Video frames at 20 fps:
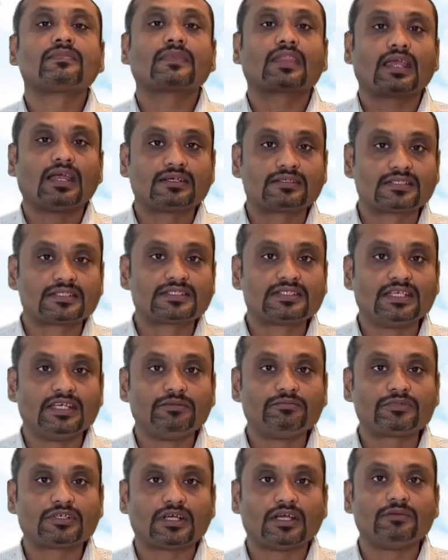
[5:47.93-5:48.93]
At the
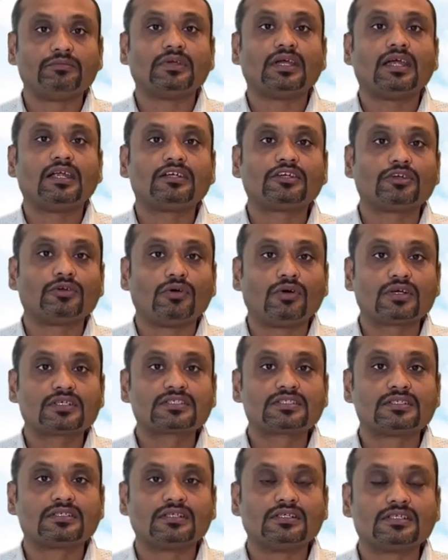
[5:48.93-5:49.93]
same time,
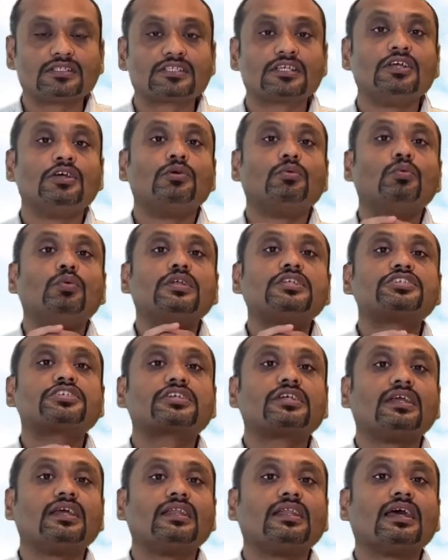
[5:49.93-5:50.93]
antioxidants, which
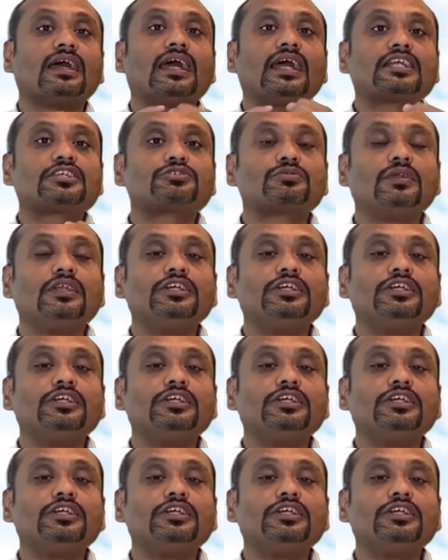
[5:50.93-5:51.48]
can actually